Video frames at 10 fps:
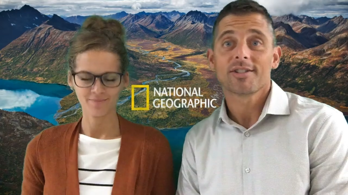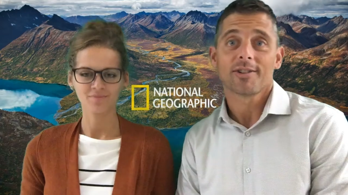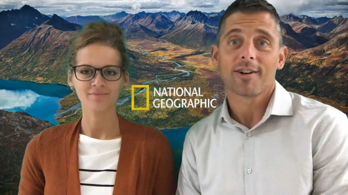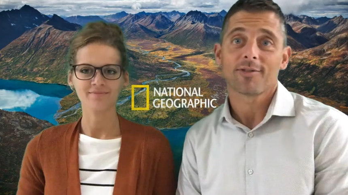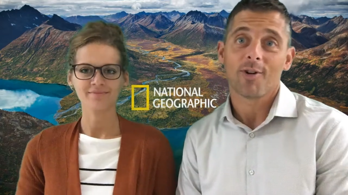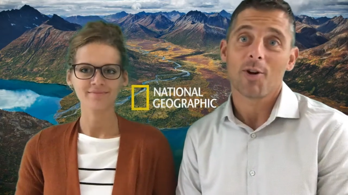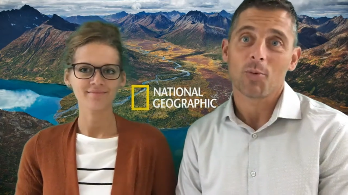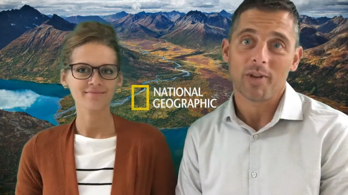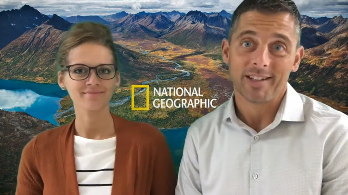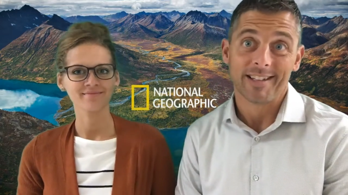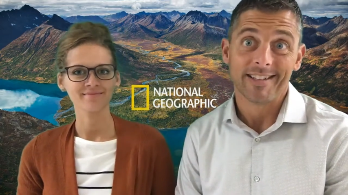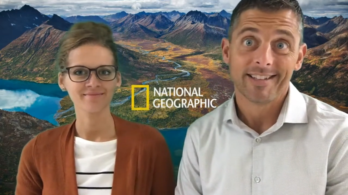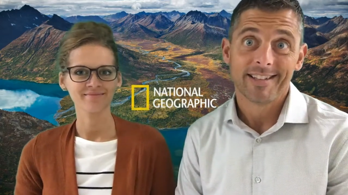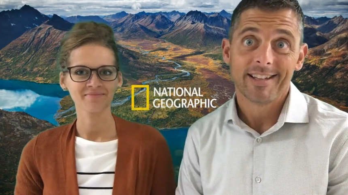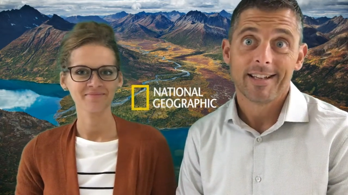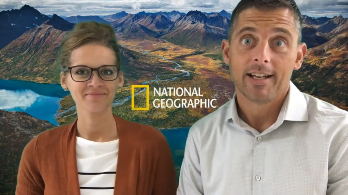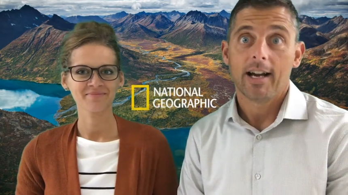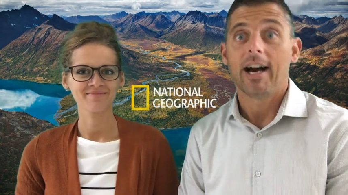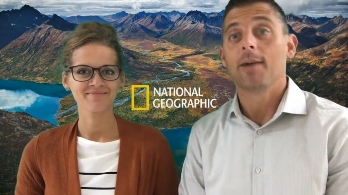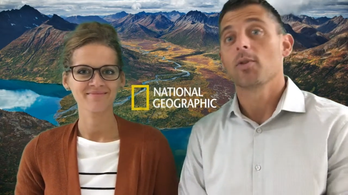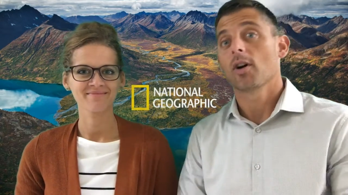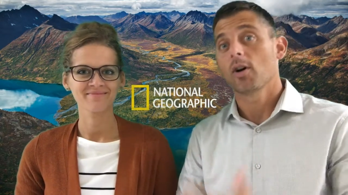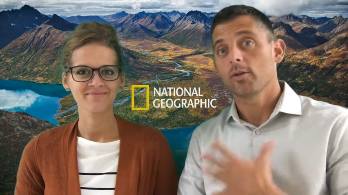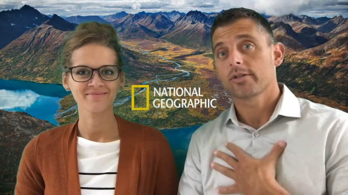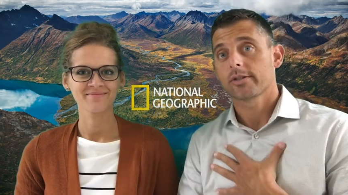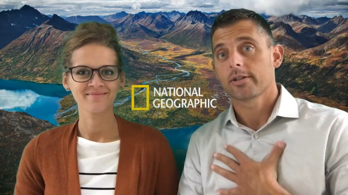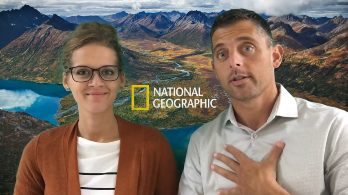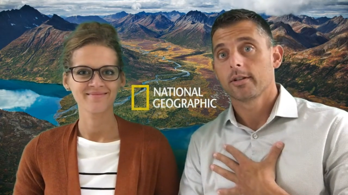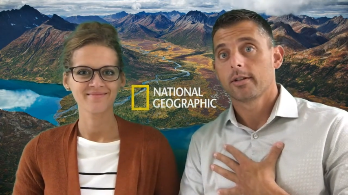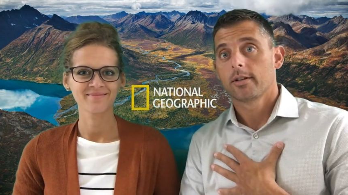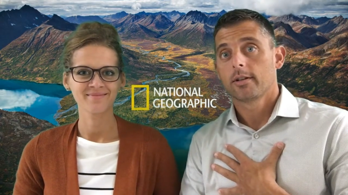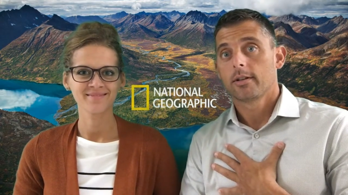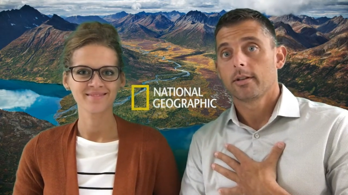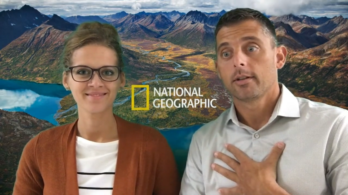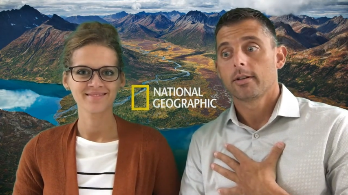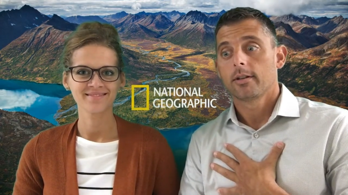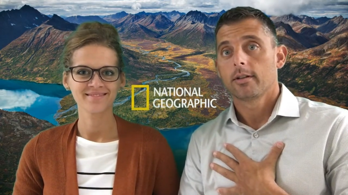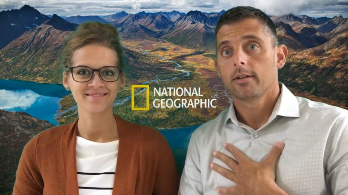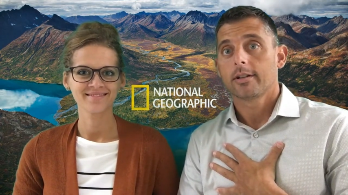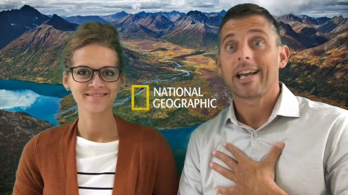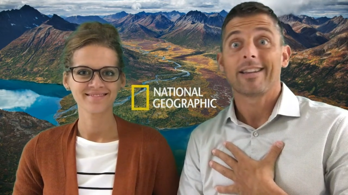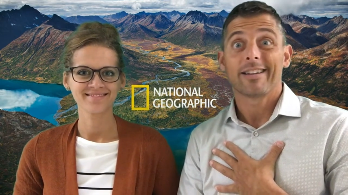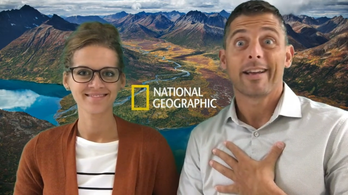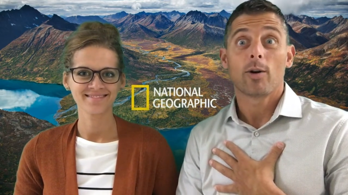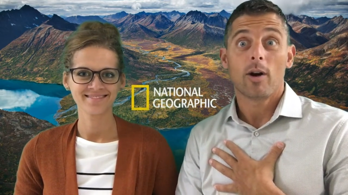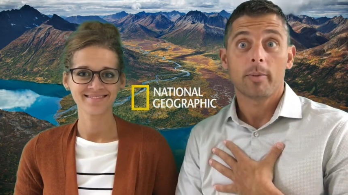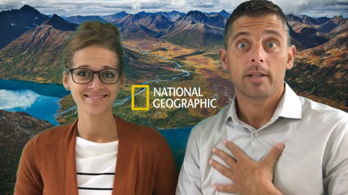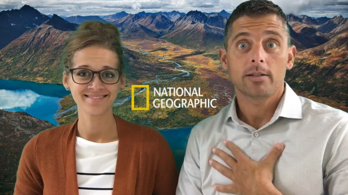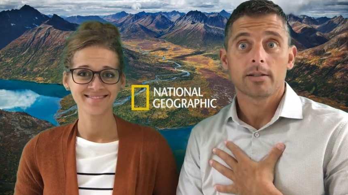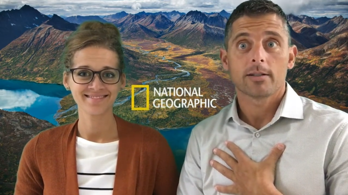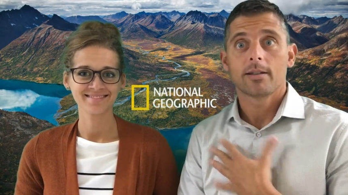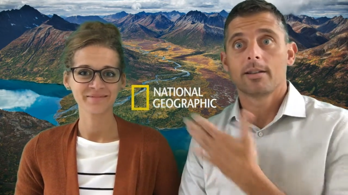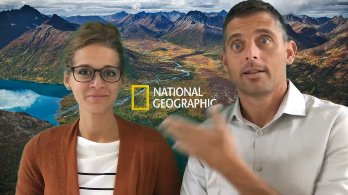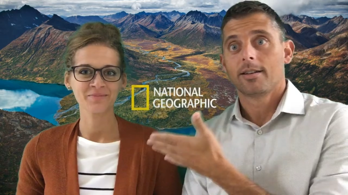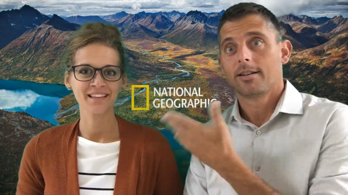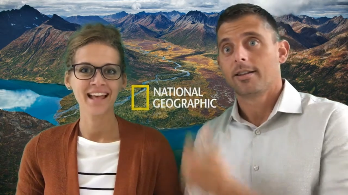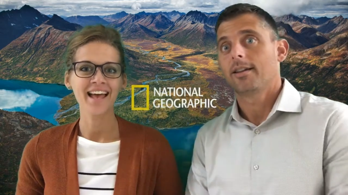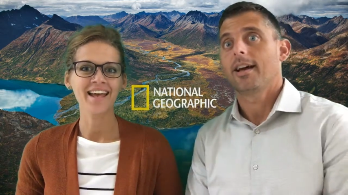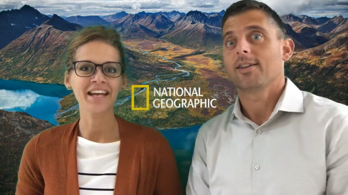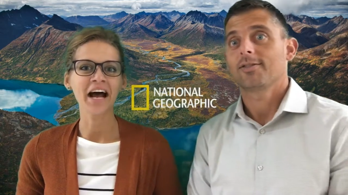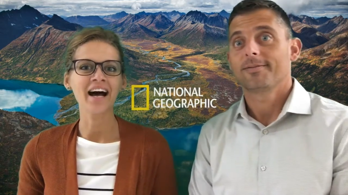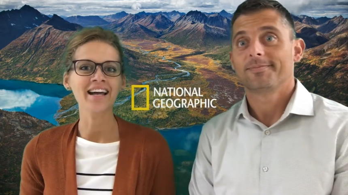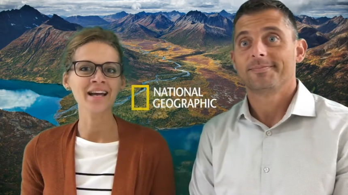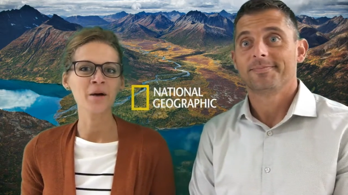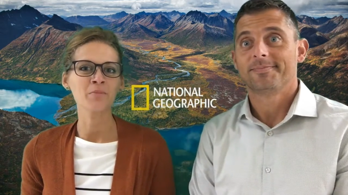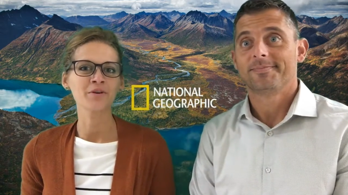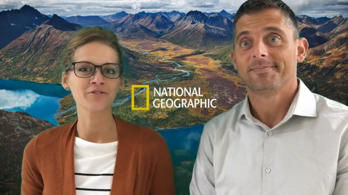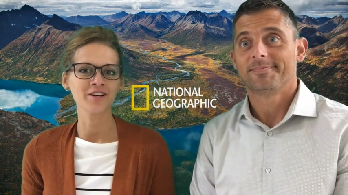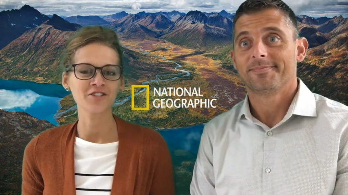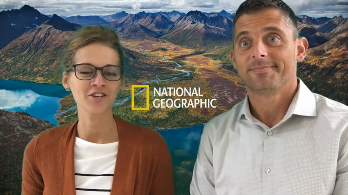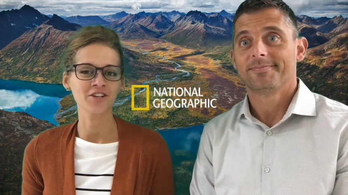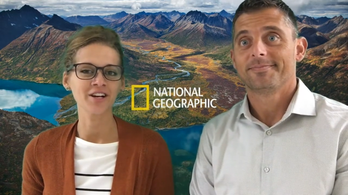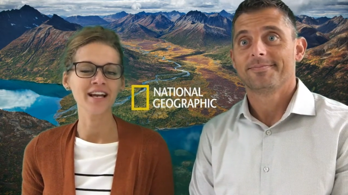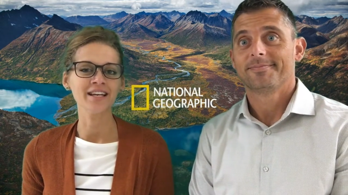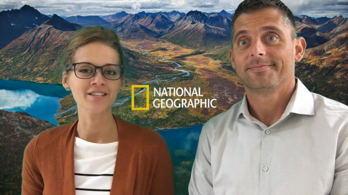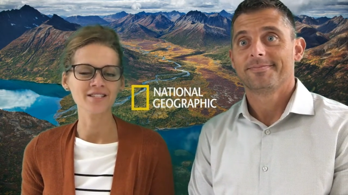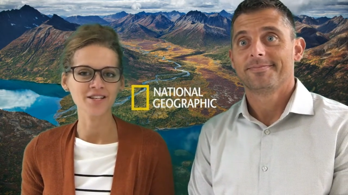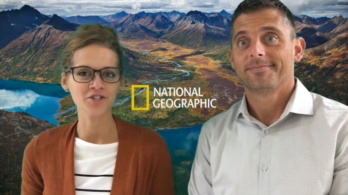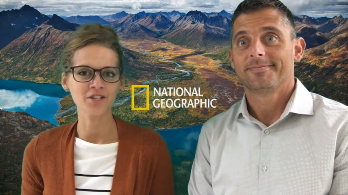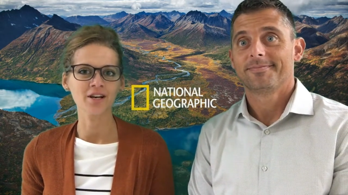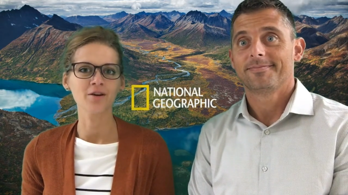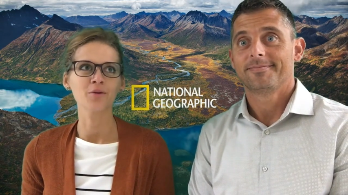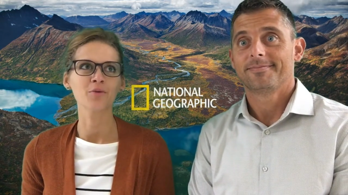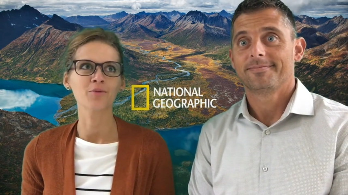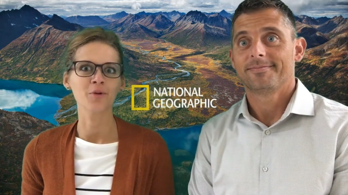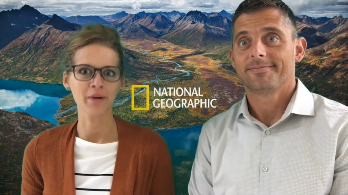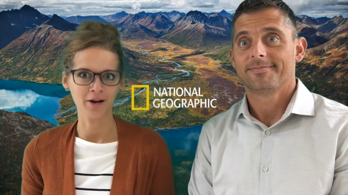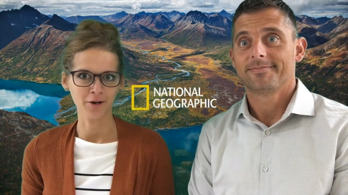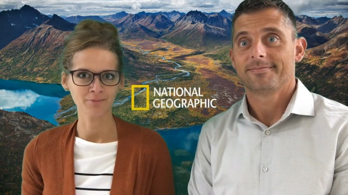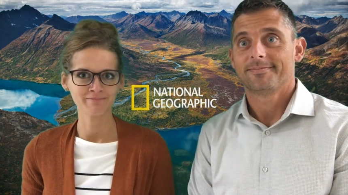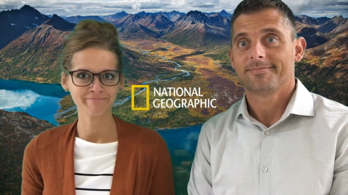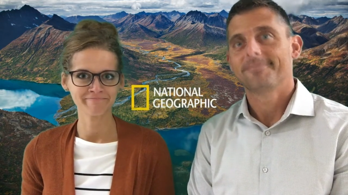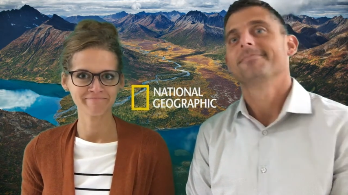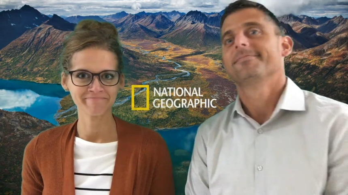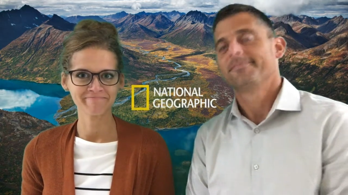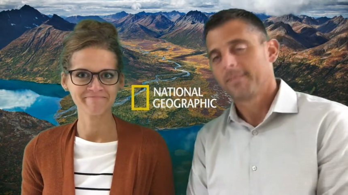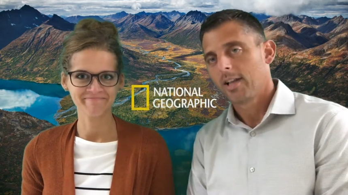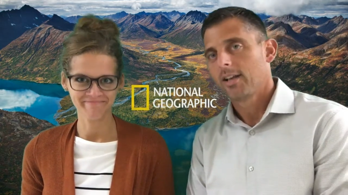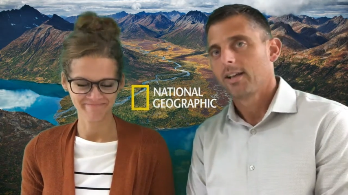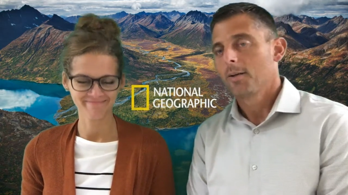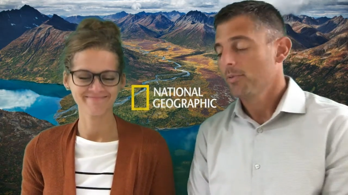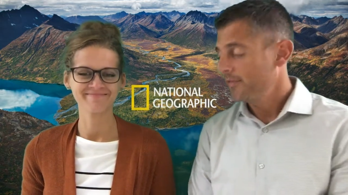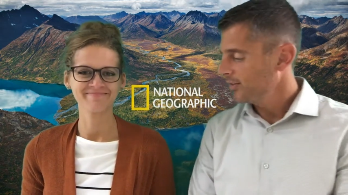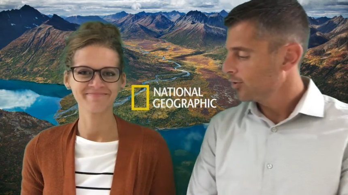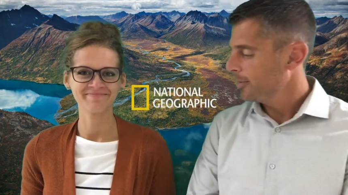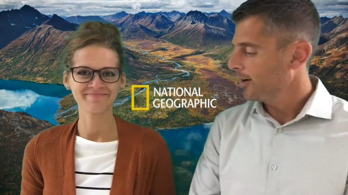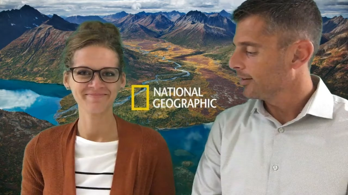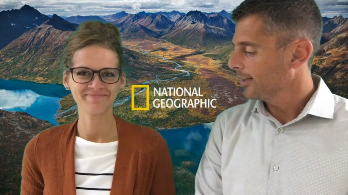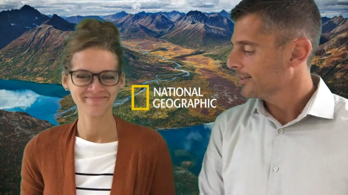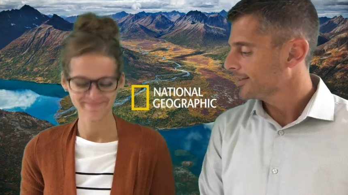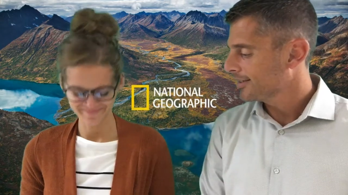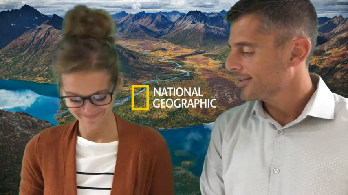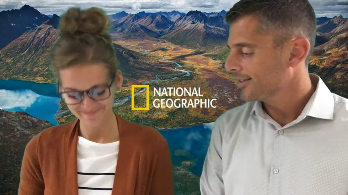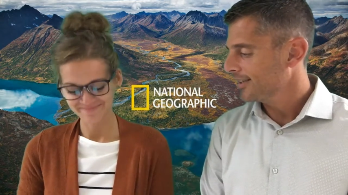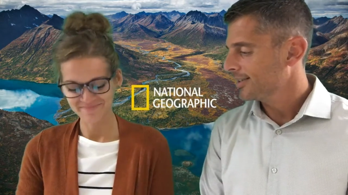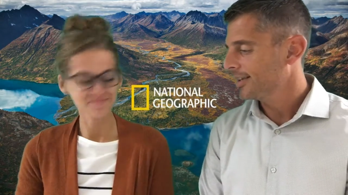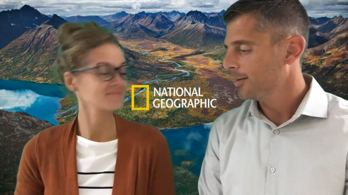Speaker 1: in Dark Frog Weekly. I'm your host, Galileo Humpkins.
Speaker 2: And I am Professor Anastasia Romero.
Speaker 1: Professor Romero, let's discuss